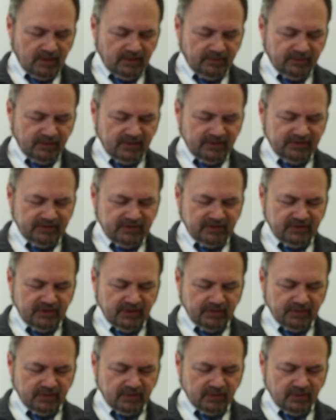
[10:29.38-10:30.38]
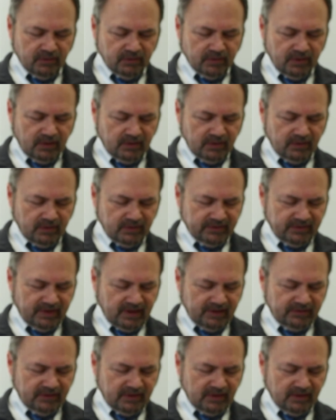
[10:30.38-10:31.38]
For the satirical rogue
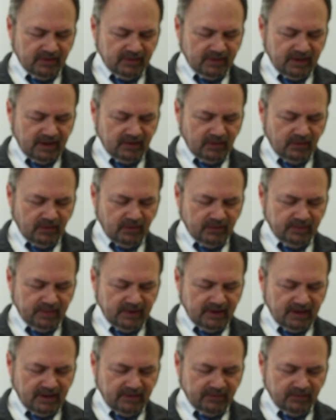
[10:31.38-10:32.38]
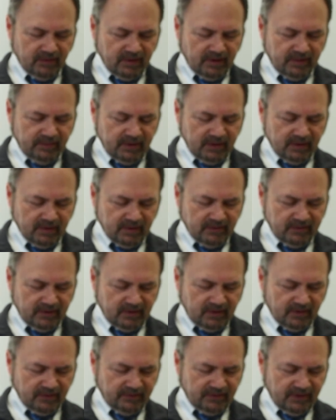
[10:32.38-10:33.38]
says here that old men have gray beards,
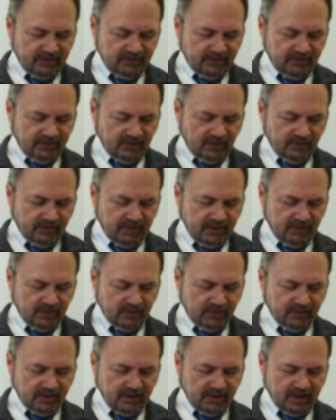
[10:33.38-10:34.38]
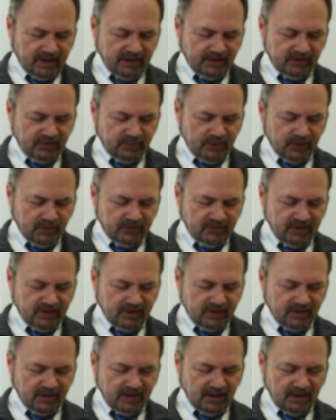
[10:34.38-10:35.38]
that their faces are wrinkled, their eyes purging
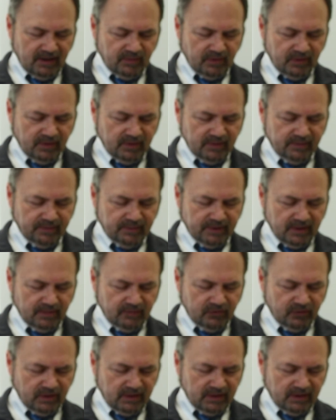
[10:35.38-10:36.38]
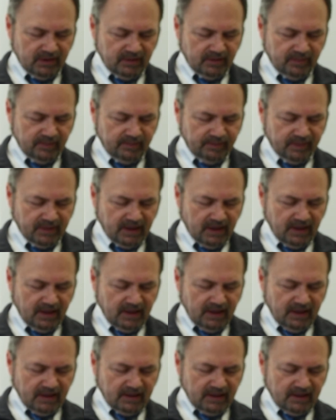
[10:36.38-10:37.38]
thick amber and plum tree gum,
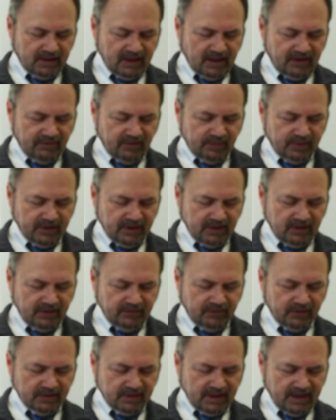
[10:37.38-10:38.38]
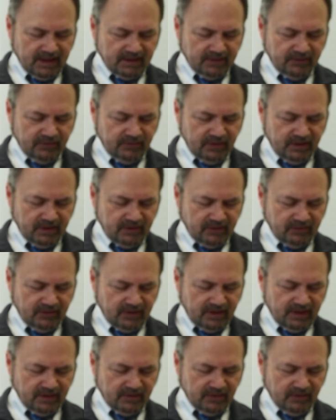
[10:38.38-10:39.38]
that they have a plentiful lack of wit,
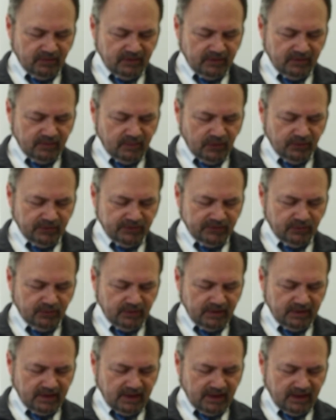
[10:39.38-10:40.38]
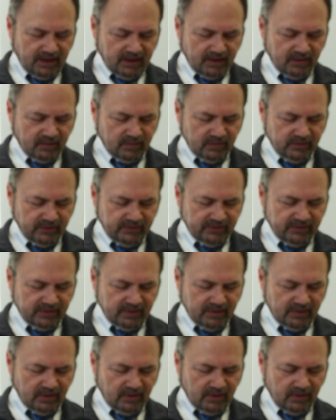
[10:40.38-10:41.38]
together with most weak hams.
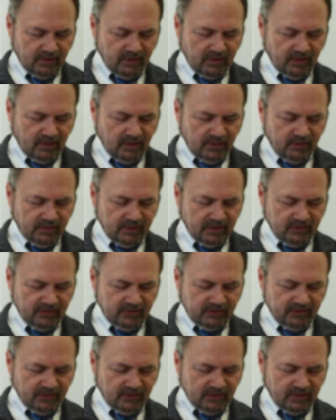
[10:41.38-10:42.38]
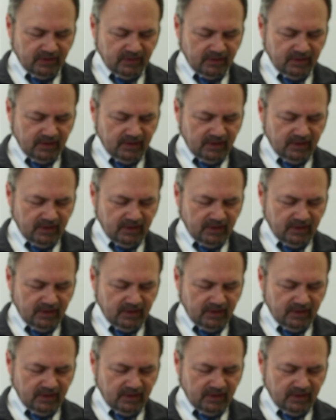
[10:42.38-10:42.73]
All which, sir,